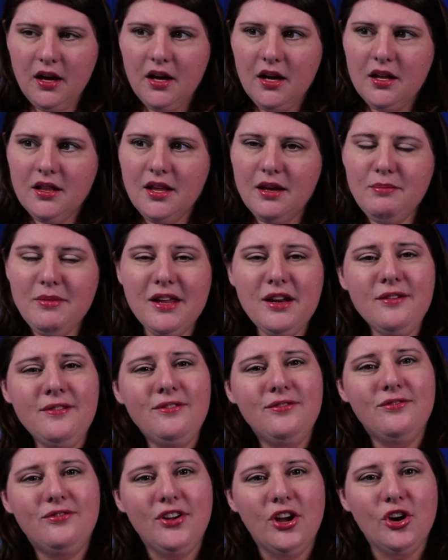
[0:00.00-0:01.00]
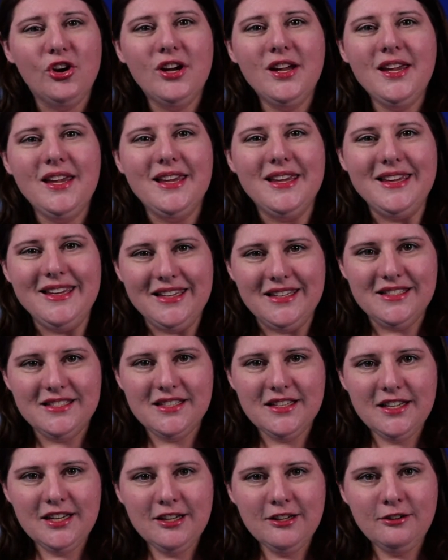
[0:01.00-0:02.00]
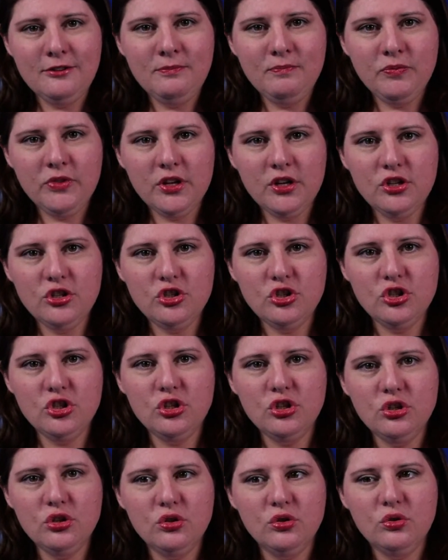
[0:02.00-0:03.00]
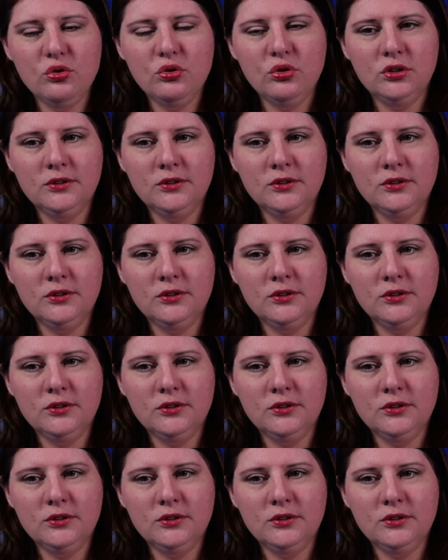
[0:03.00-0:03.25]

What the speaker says: they made it very easy to